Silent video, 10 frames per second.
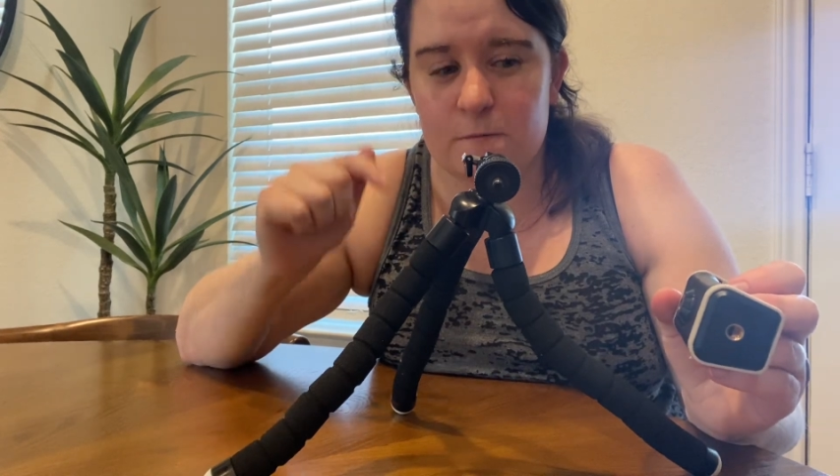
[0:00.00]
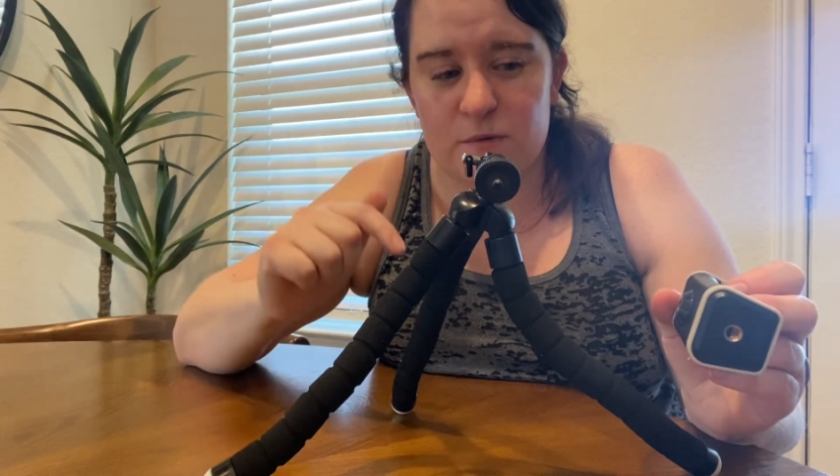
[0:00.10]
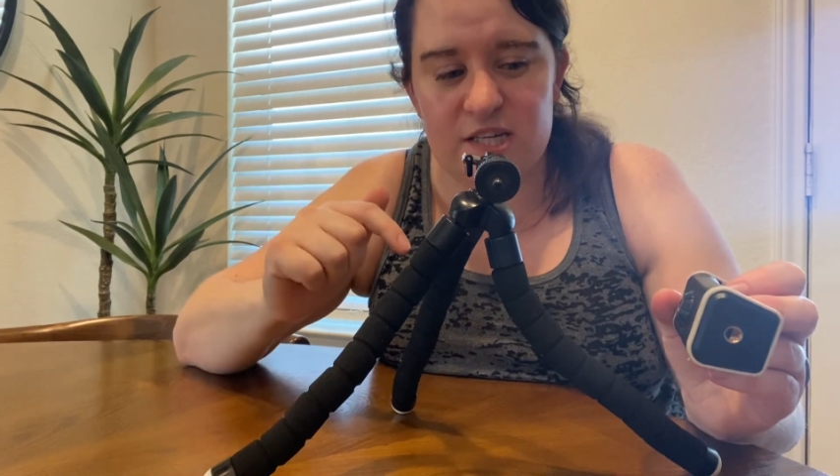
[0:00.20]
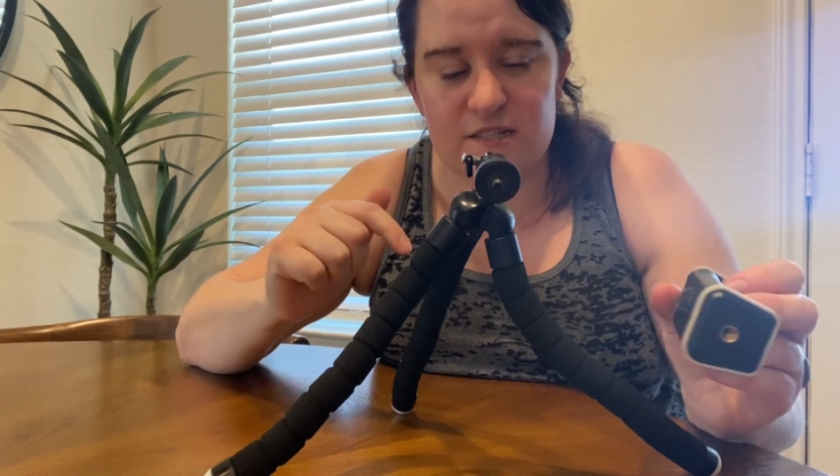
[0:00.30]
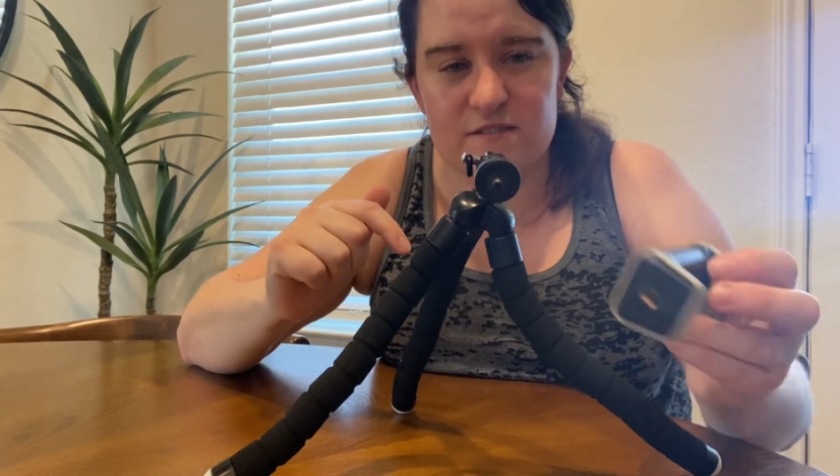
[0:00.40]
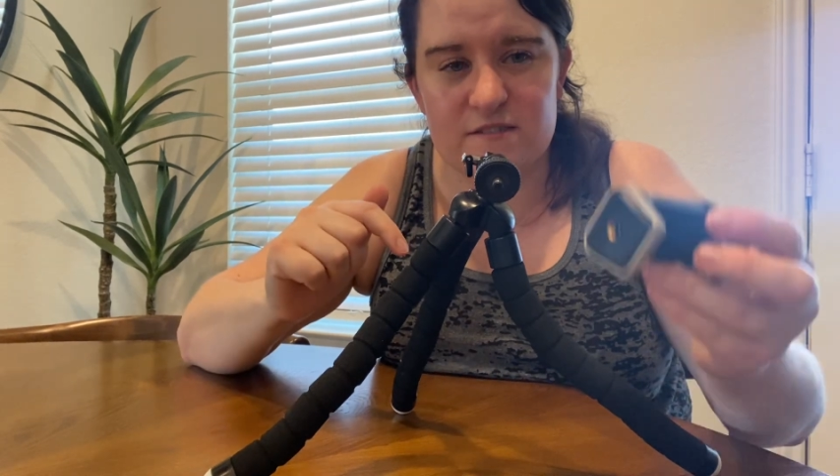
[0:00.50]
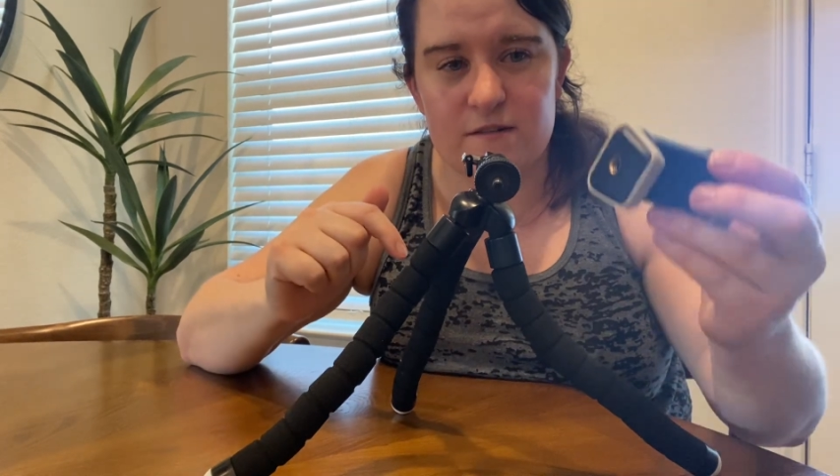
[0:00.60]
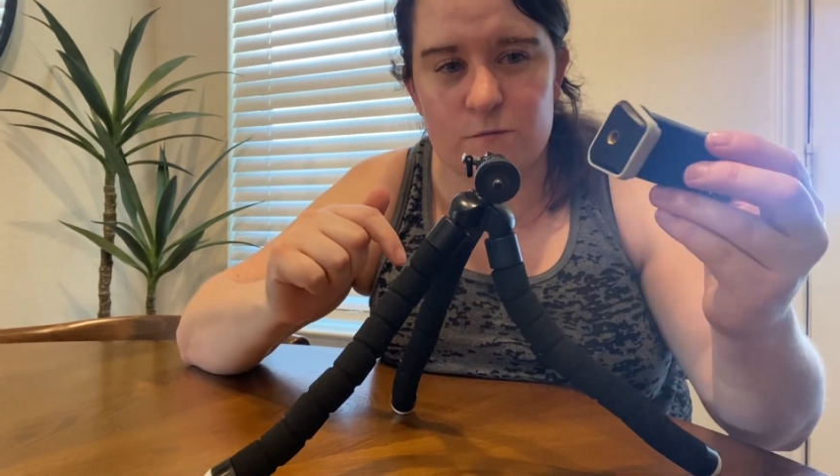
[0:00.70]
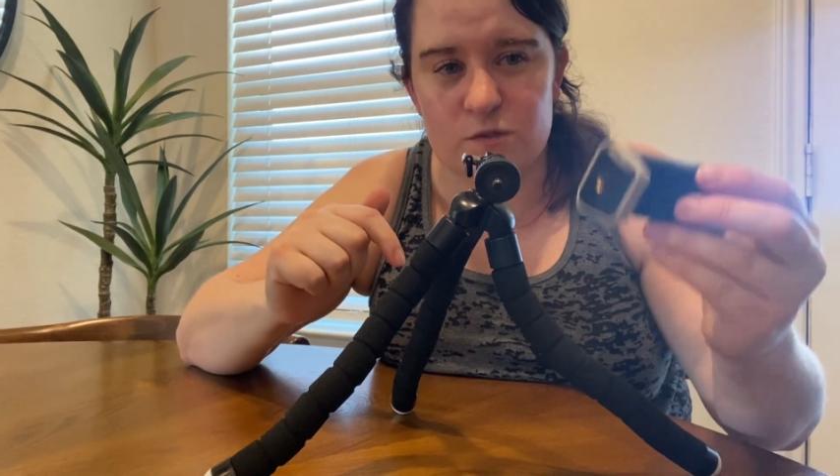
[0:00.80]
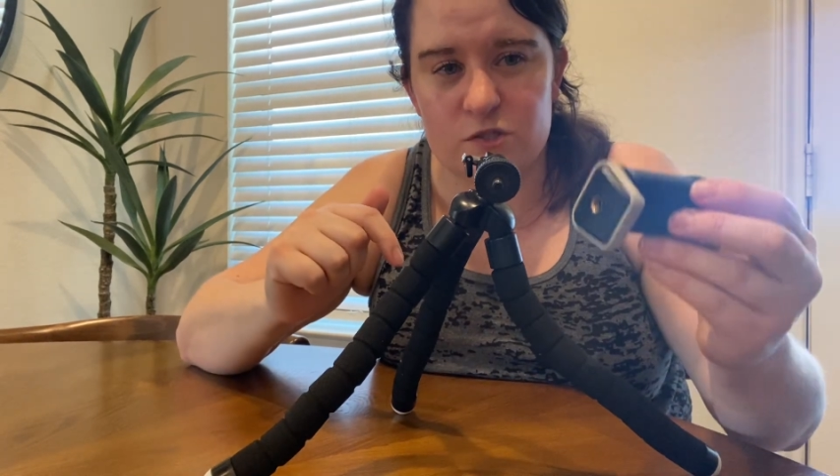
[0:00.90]
piece
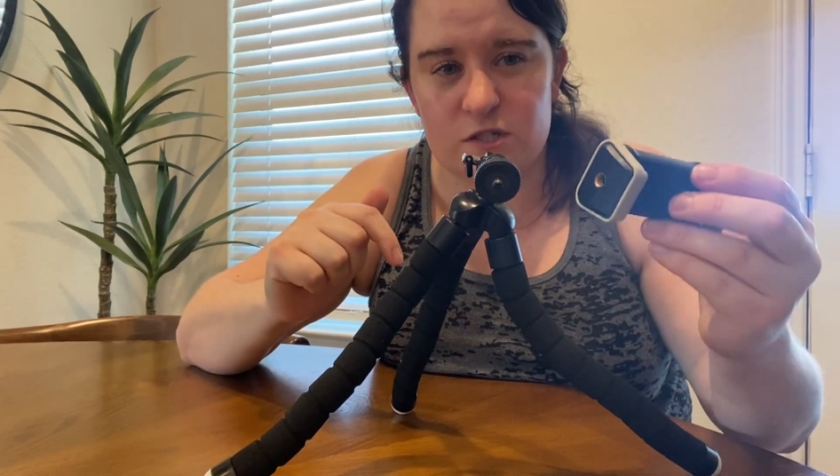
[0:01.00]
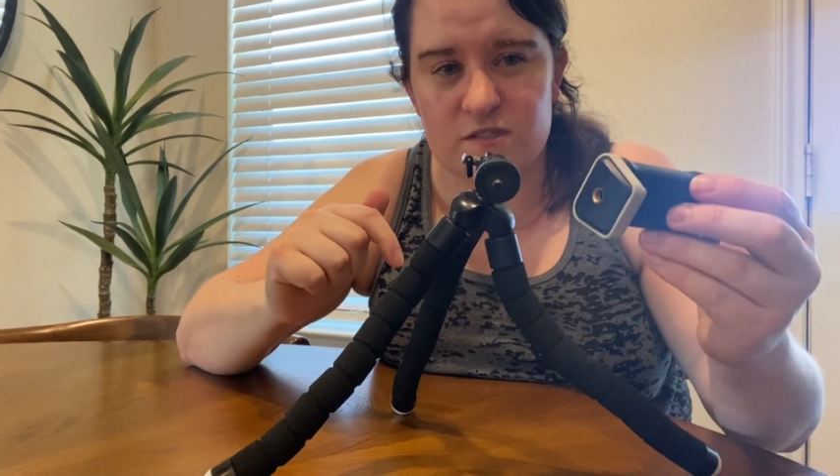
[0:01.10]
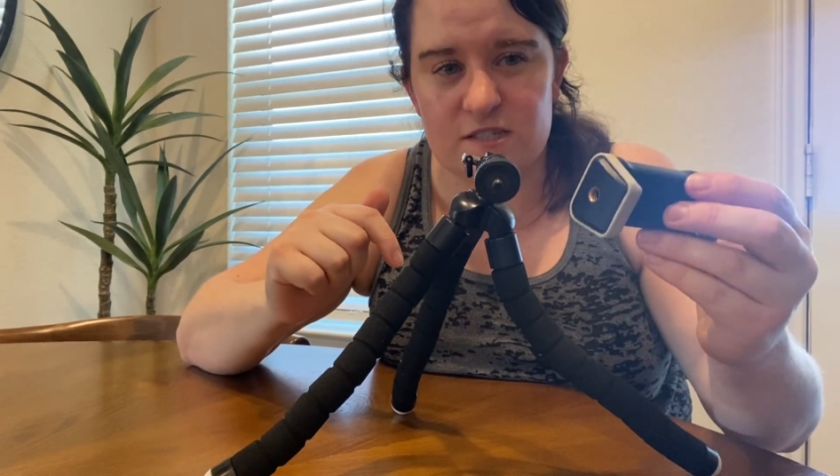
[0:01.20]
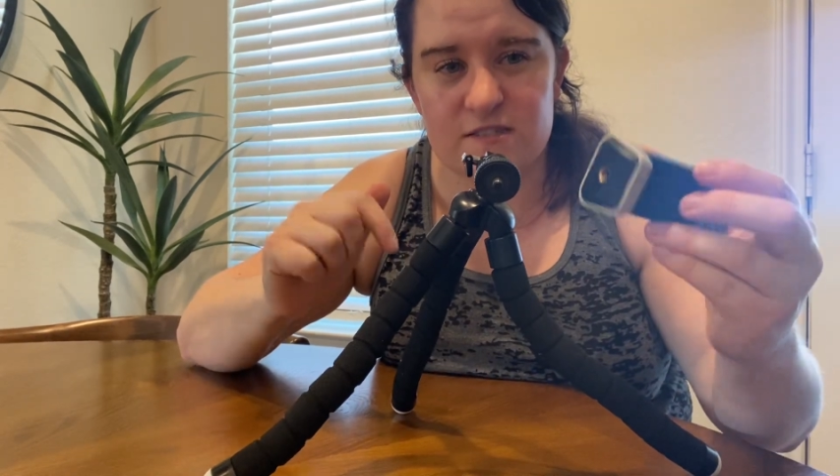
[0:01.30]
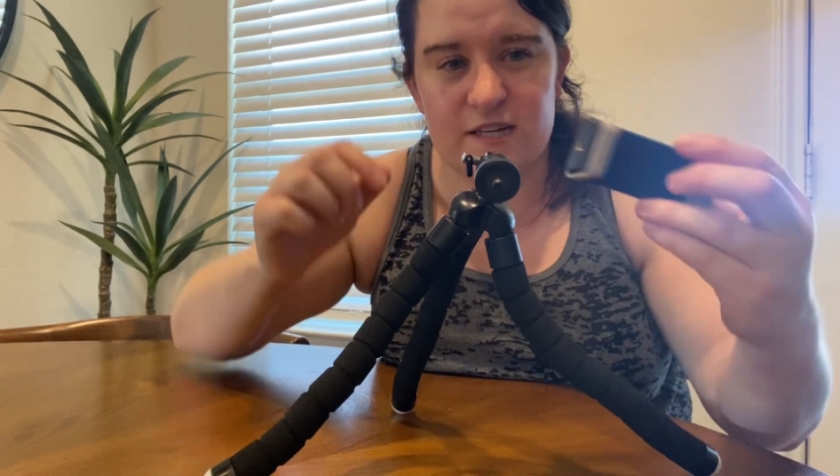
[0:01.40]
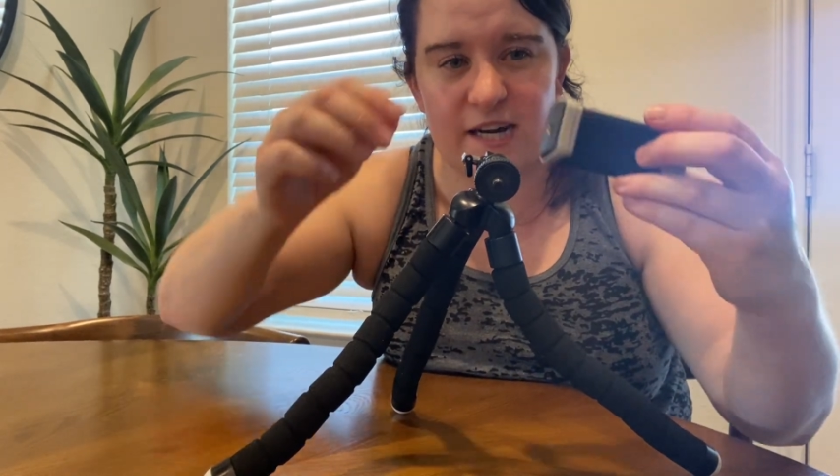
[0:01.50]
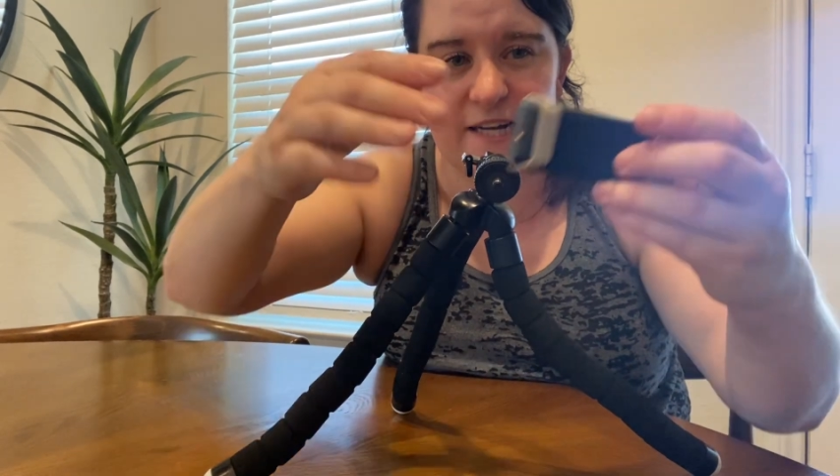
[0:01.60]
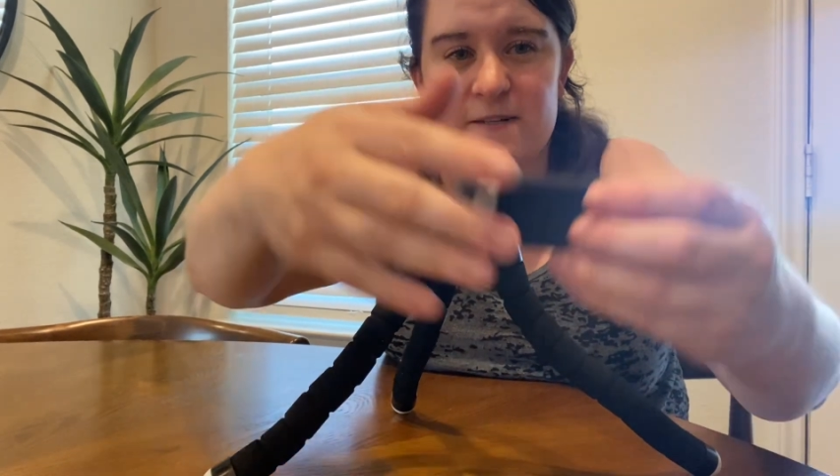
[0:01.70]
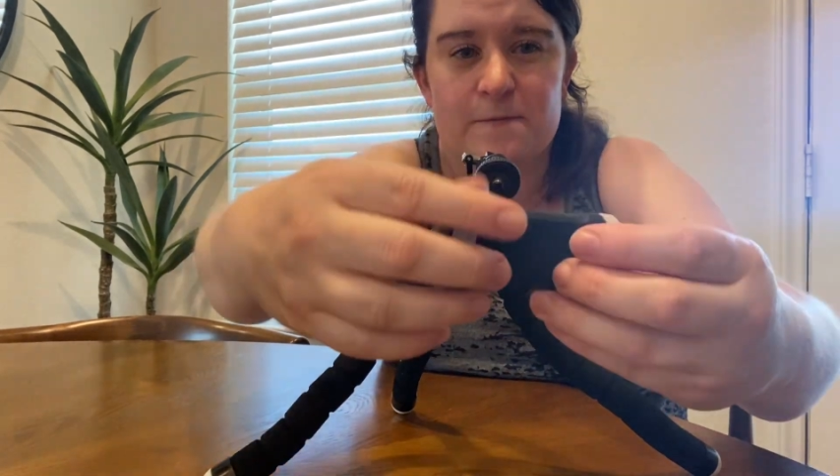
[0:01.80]
with just this guy,